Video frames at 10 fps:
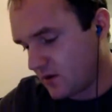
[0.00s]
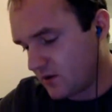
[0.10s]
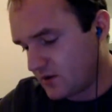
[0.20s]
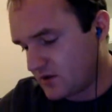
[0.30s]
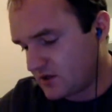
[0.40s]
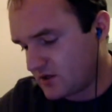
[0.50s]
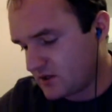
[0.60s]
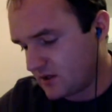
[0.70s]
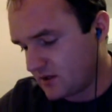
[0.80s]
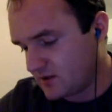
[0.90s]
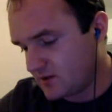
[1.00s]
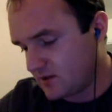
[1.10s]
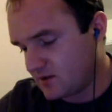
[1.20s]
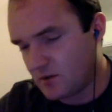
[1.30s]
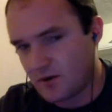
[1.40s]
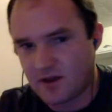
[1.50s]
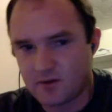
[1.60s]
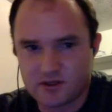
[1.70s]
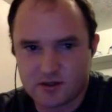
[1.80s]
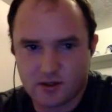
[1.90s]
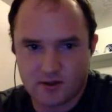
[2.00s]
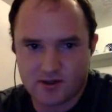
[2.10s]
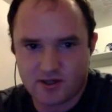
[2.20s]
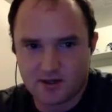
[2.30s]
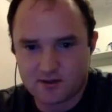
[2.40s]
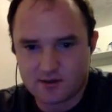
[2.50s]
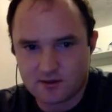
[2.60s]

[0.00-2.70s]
which is 6, and square that, which is 36.